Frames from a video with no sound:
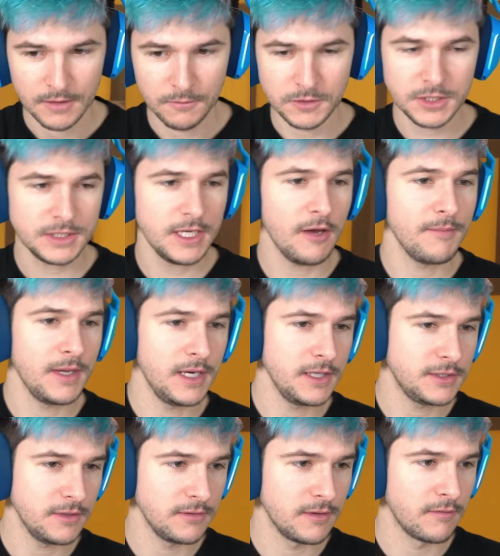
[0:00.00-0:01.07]
We should tell
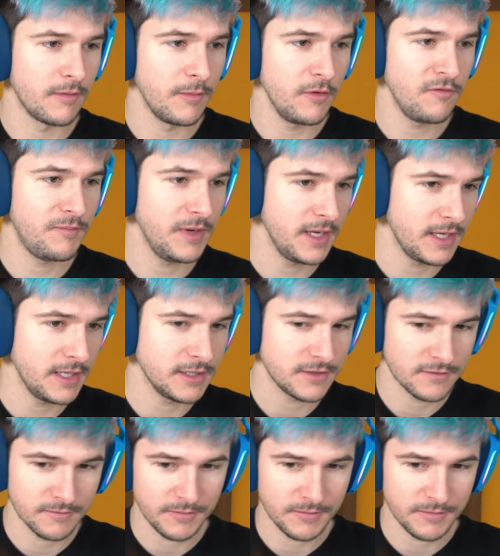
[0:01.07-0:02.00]
Tune to remove Piggies from